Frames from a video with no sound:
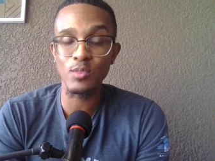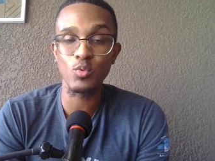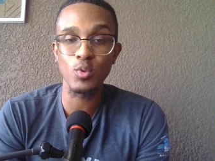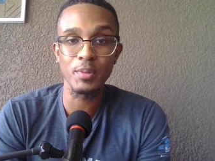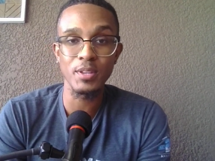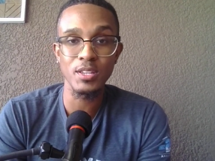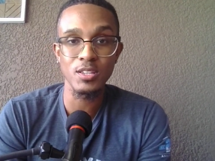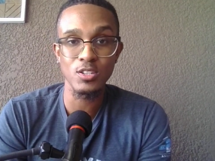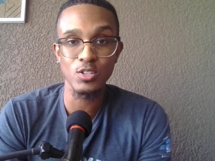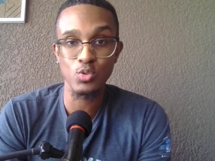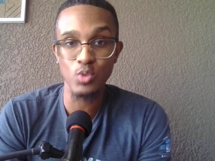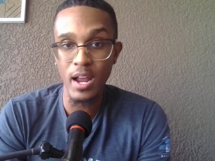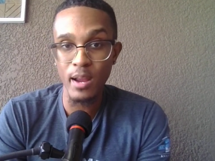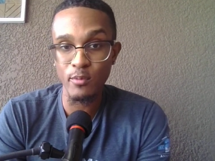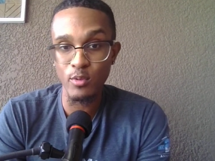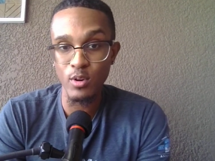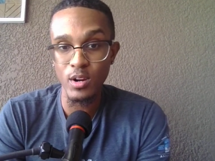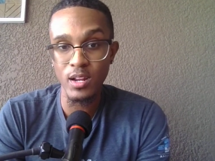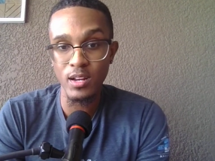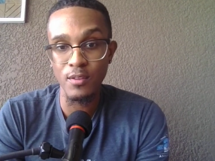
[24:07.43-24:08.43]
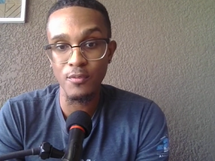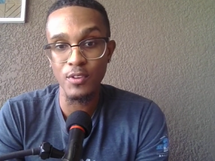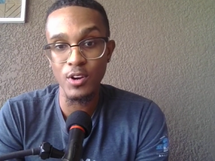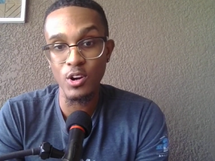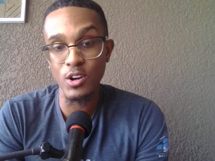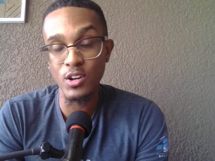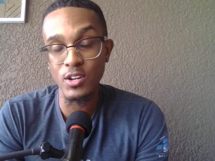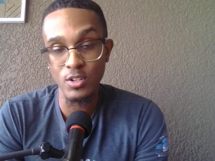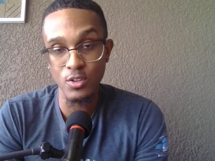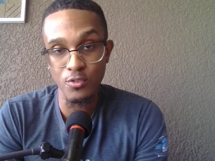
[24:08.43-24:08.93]
will be the driver in the
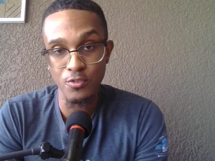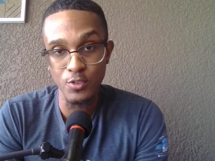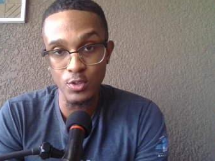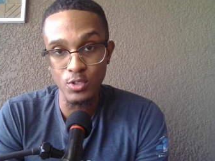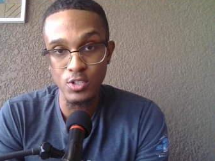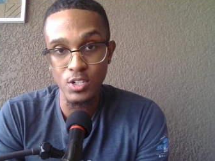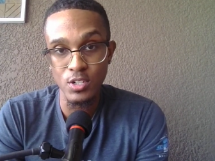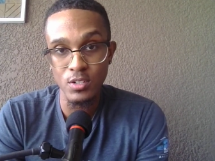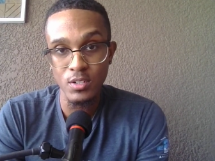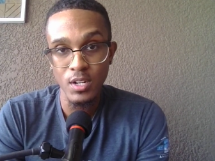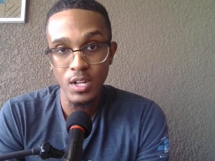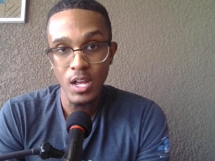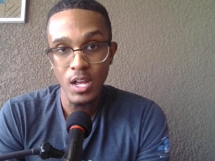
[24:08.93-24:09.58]
very near future.